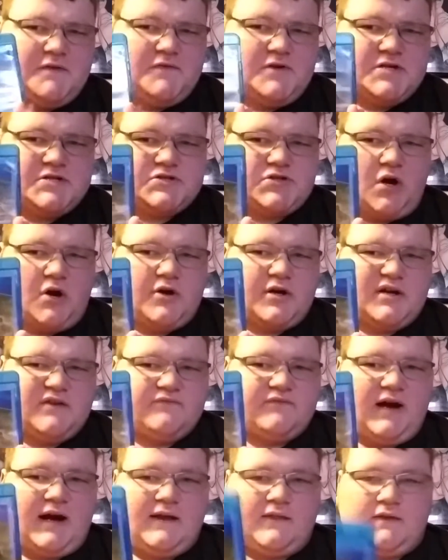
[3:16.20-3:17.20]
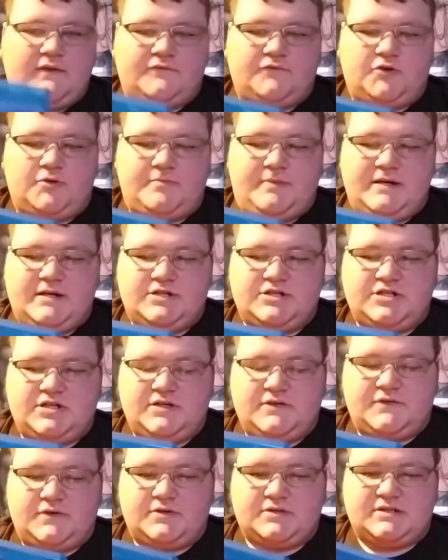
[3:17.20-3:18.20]
very dark and violent for a
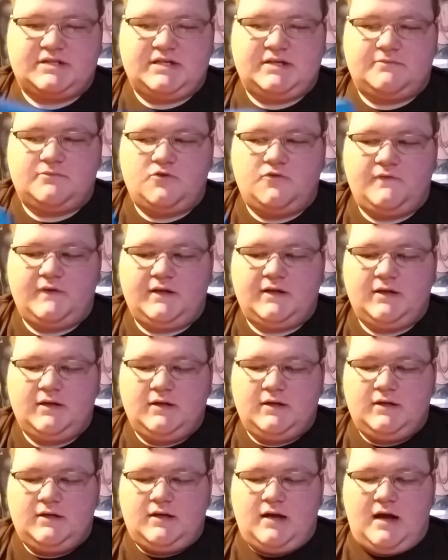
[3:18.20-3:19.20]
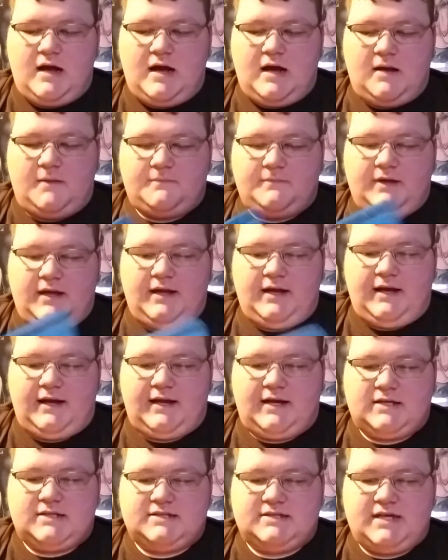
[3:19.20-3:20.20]
PG-13 movie. And I
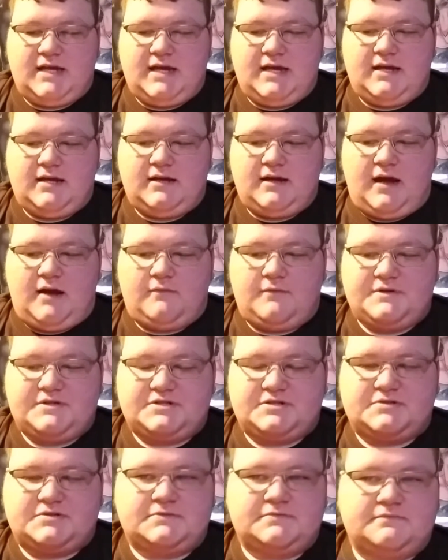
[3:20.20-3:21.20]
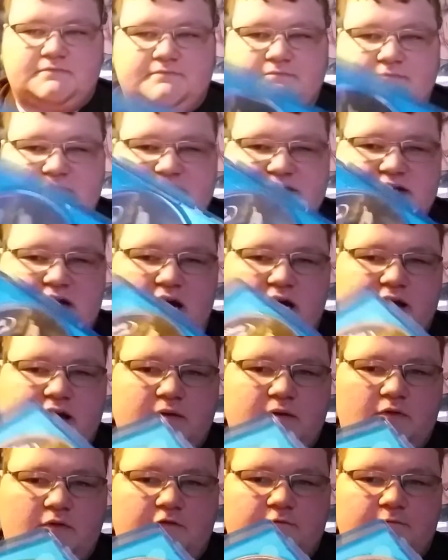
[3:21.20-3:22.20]
gotta say, I wish
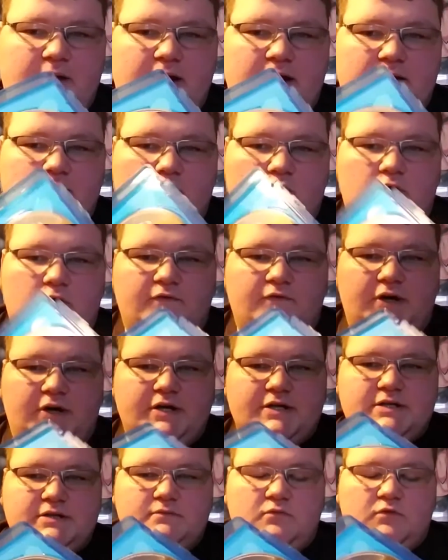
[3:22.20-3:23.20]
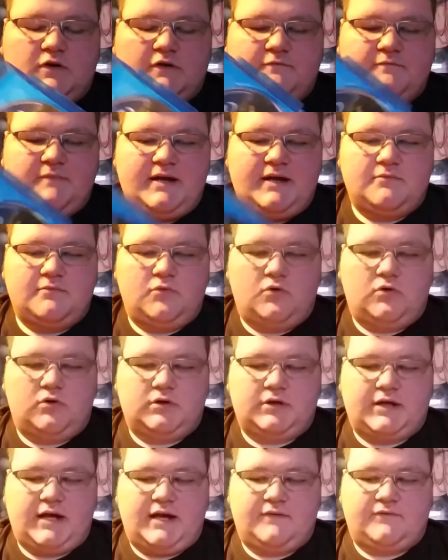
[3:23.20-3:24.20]
Miyazaki would have made more
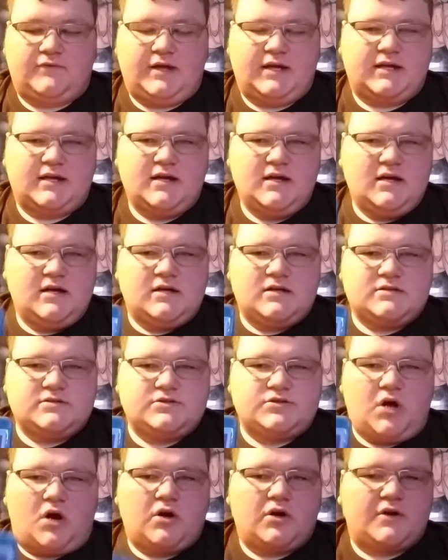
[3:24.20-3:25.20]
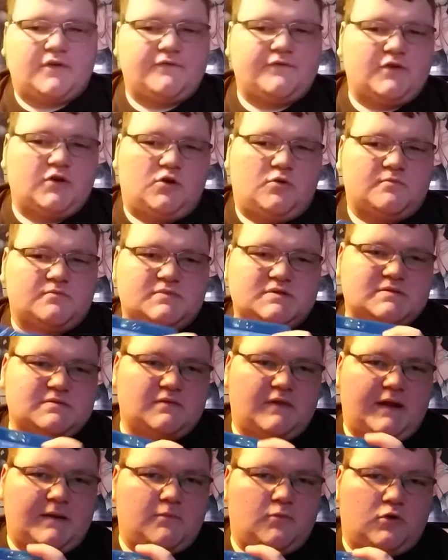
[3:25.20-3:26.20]
kind of like dark films,
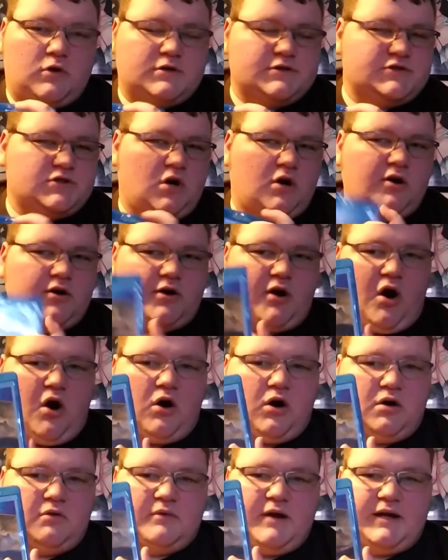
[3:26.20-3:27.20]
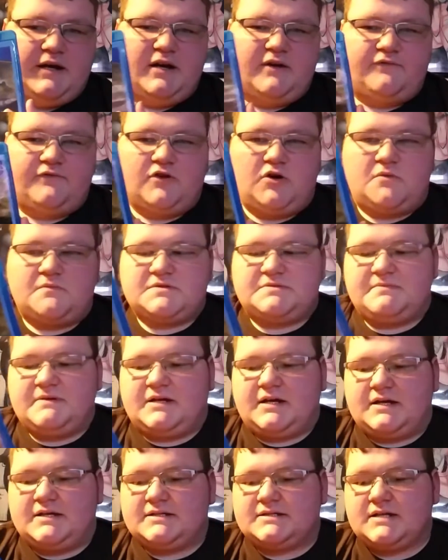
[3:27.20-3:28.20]
like more dark R-rated films,
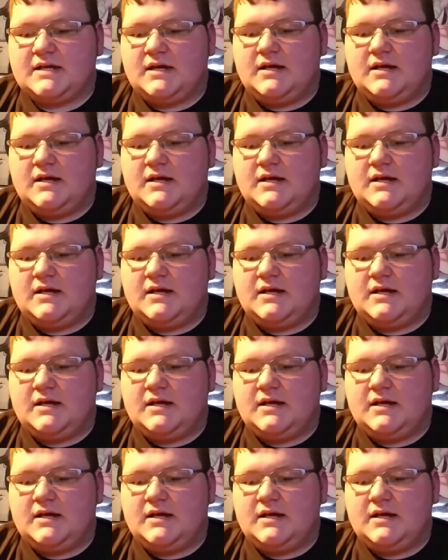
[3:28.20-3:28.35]
because